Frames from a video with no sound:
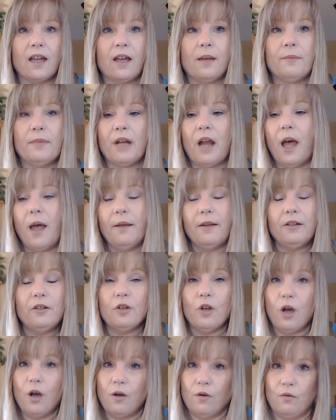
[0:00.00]
I mean, I
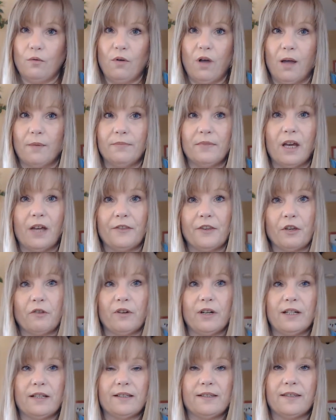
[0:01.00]
know I'm not the
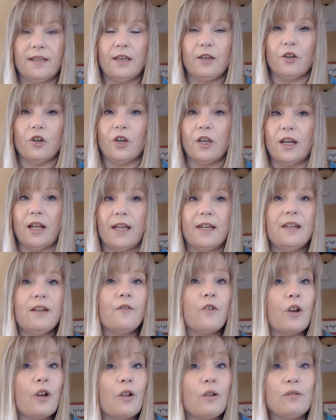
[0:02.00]
greatest singer, and I
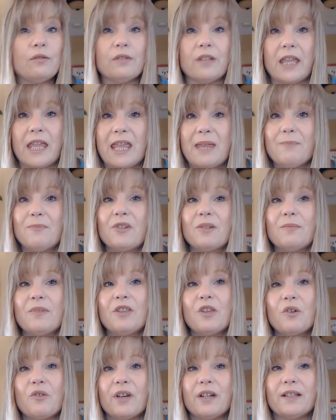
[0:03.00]
never claimed to be
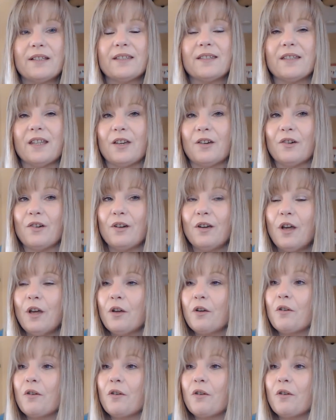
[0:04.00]
the greatest singer.